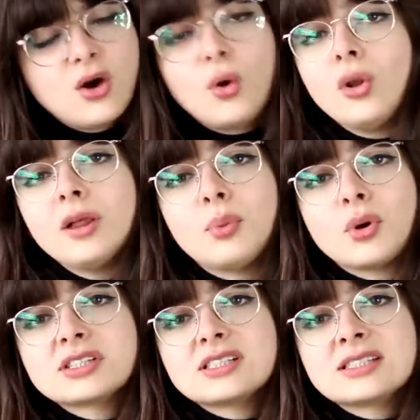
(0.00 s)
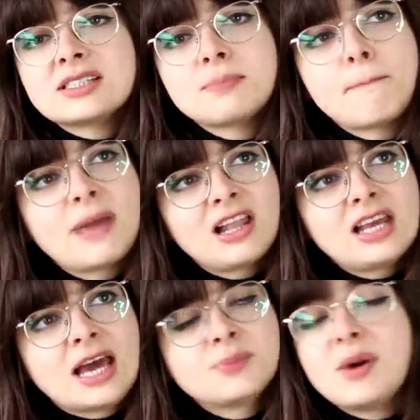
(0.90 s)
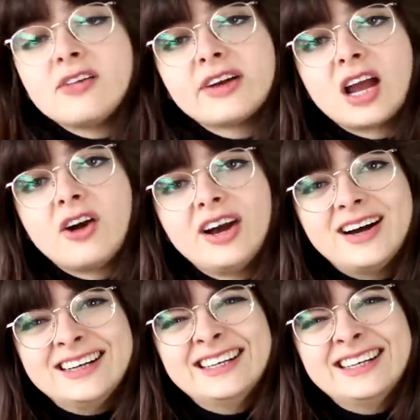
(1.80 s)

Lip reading: all important belly and pelvic area,